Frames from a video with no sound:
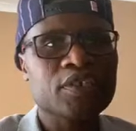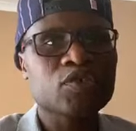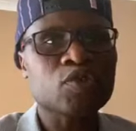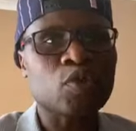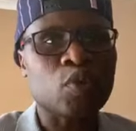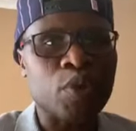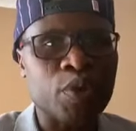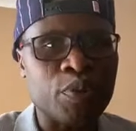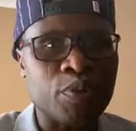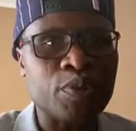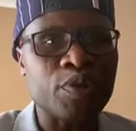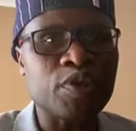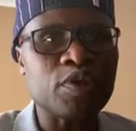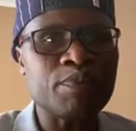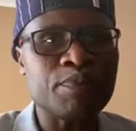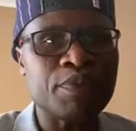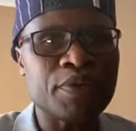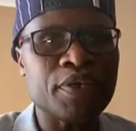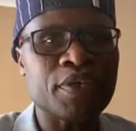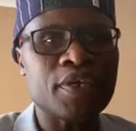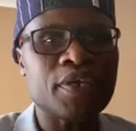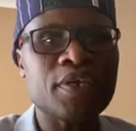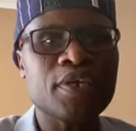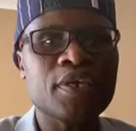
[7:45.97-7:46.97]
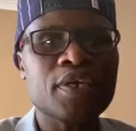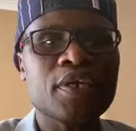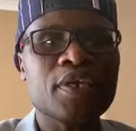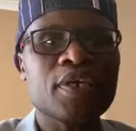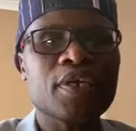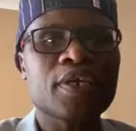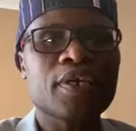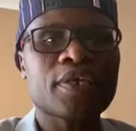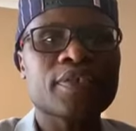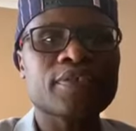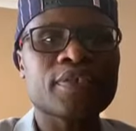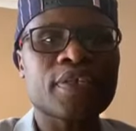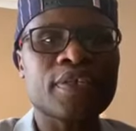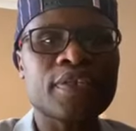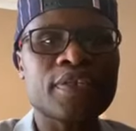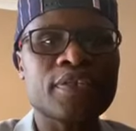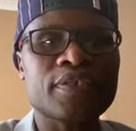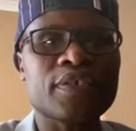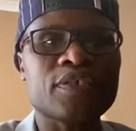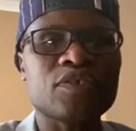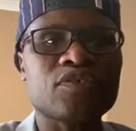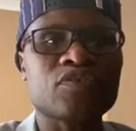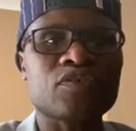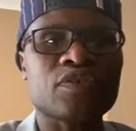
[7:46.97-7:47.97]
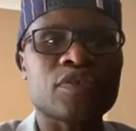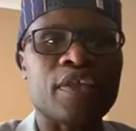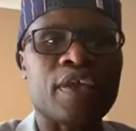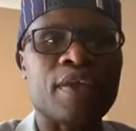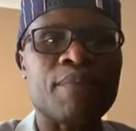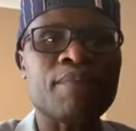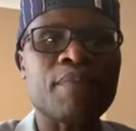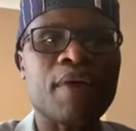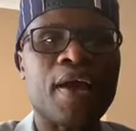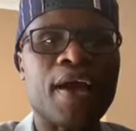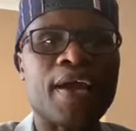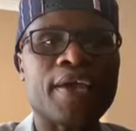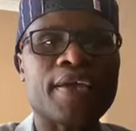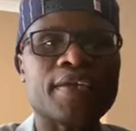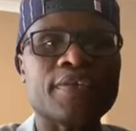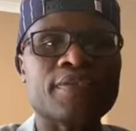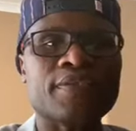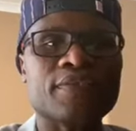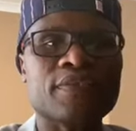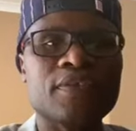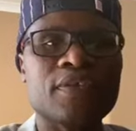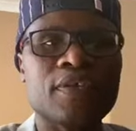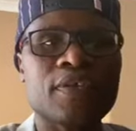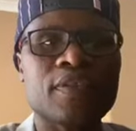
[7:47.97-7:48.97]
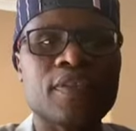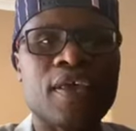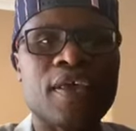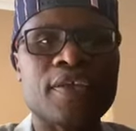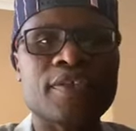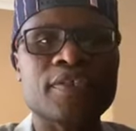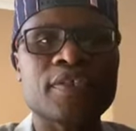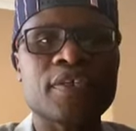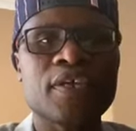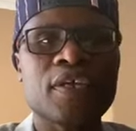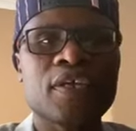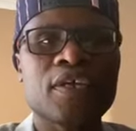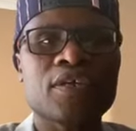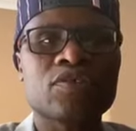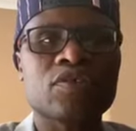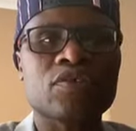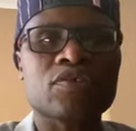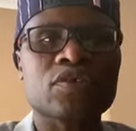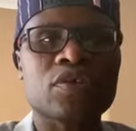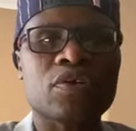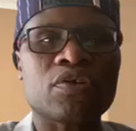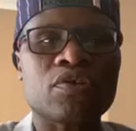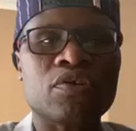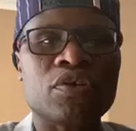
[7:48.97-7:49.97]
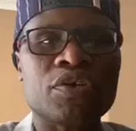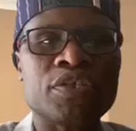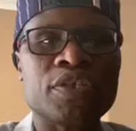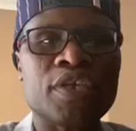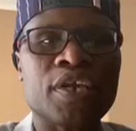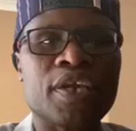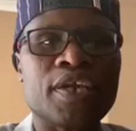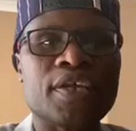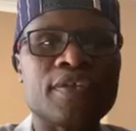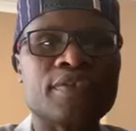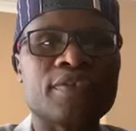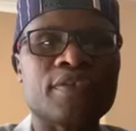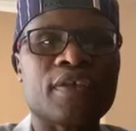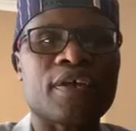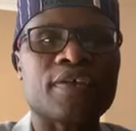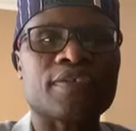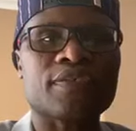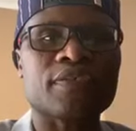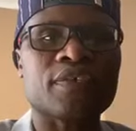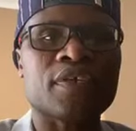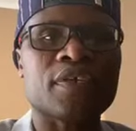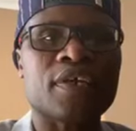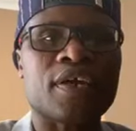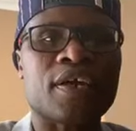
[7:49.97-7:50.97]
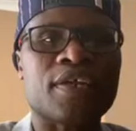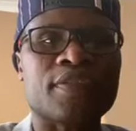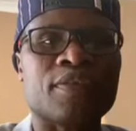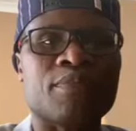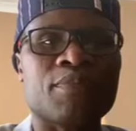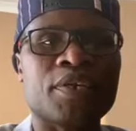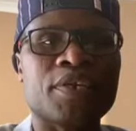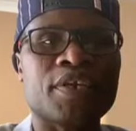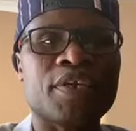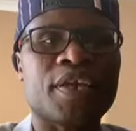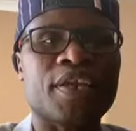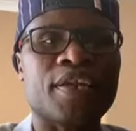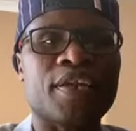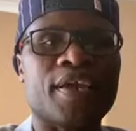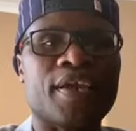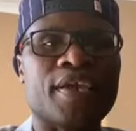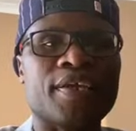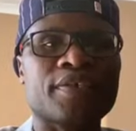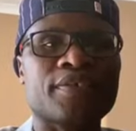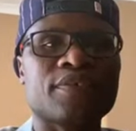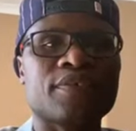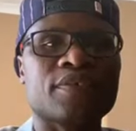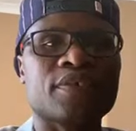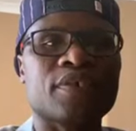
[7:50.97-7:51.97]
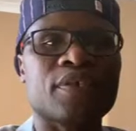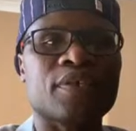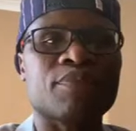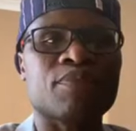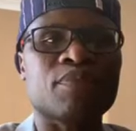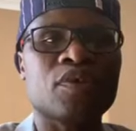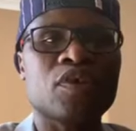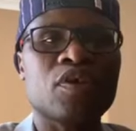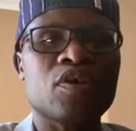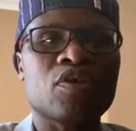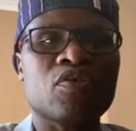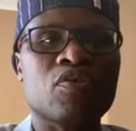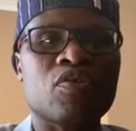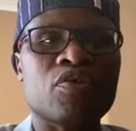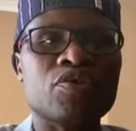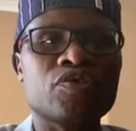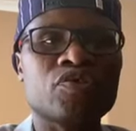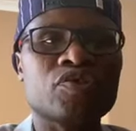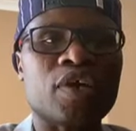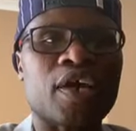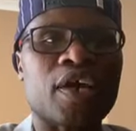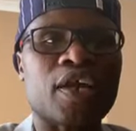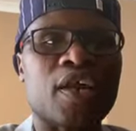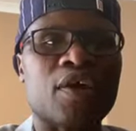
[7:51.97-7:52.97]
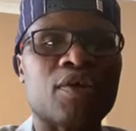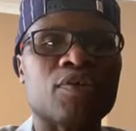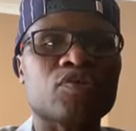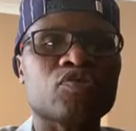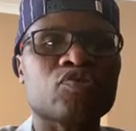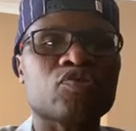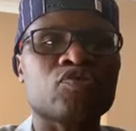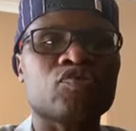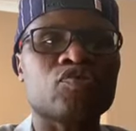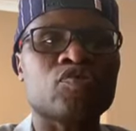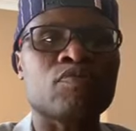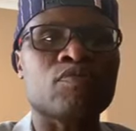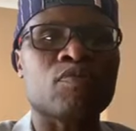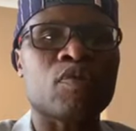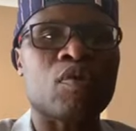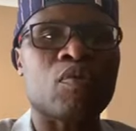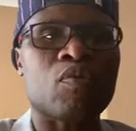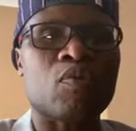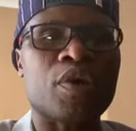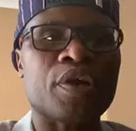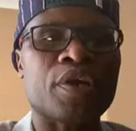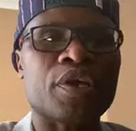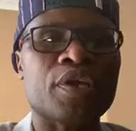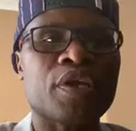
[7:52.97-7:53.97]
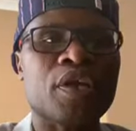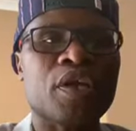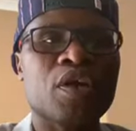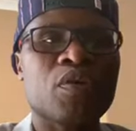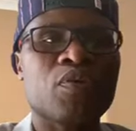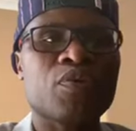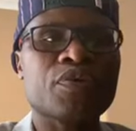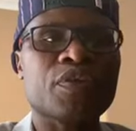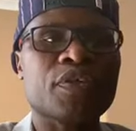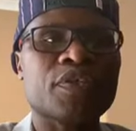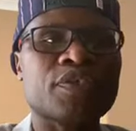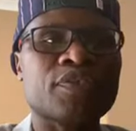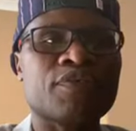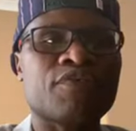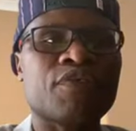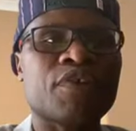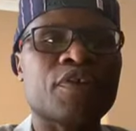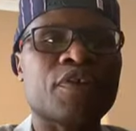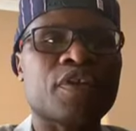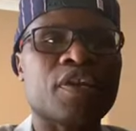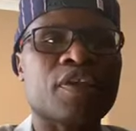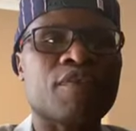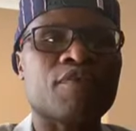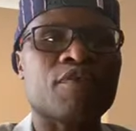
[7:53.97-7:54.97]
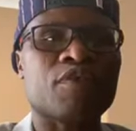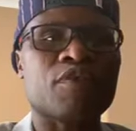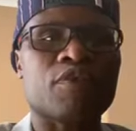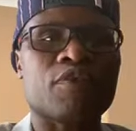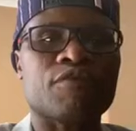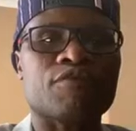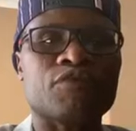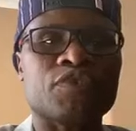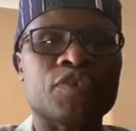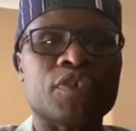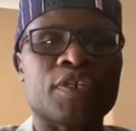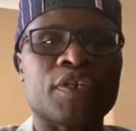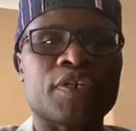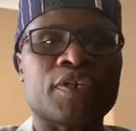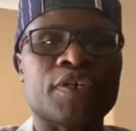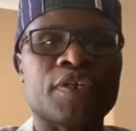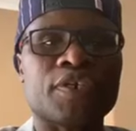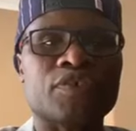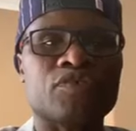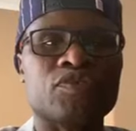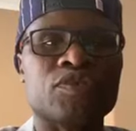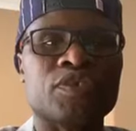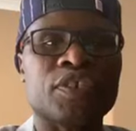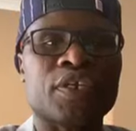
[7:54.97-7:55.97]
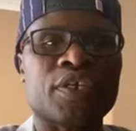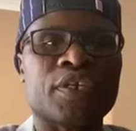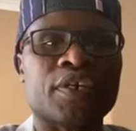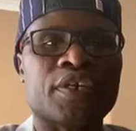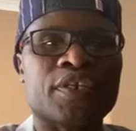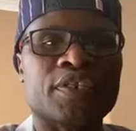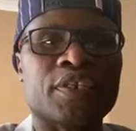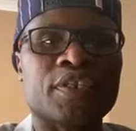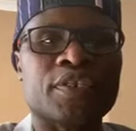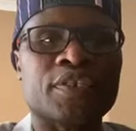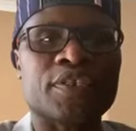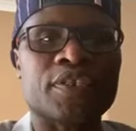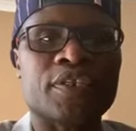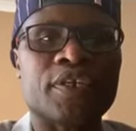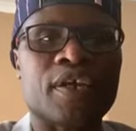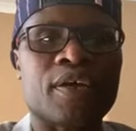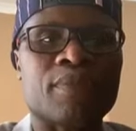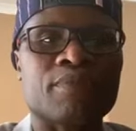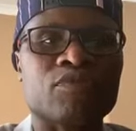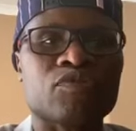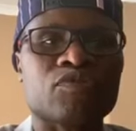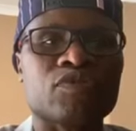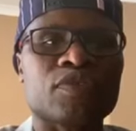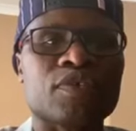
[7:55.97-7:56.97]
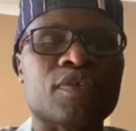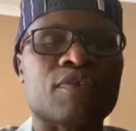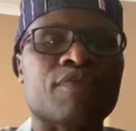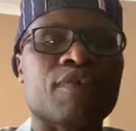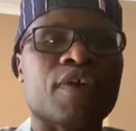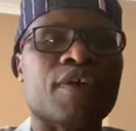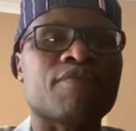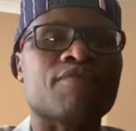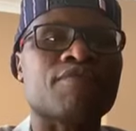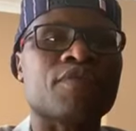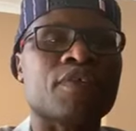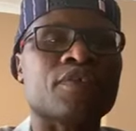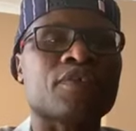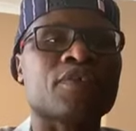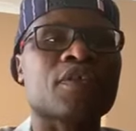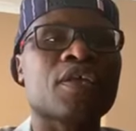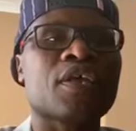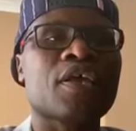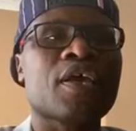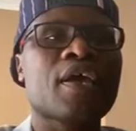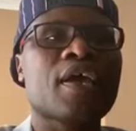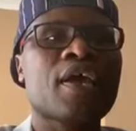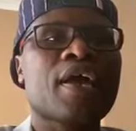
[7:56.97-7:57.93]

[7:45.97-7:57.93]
So we will be sending this to them. I can see that Dr. Cronje is asking, are the medical aid scheme going to allow us to do more work with a different level of generate to generate an income to survive this?